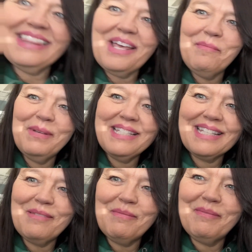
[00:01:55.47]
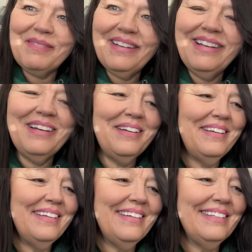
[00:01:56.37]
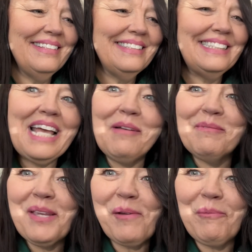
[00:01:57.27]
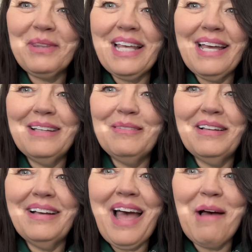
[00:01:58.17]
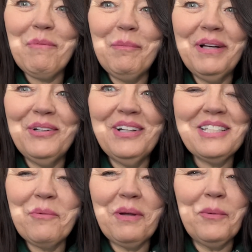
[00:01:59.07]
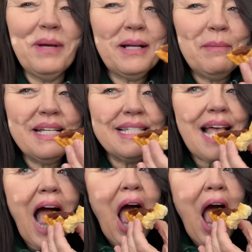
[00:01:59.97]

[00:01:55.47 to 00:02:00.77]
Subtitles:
that biscuit sapped up with that apple butter. Let's hope I don't make a mess.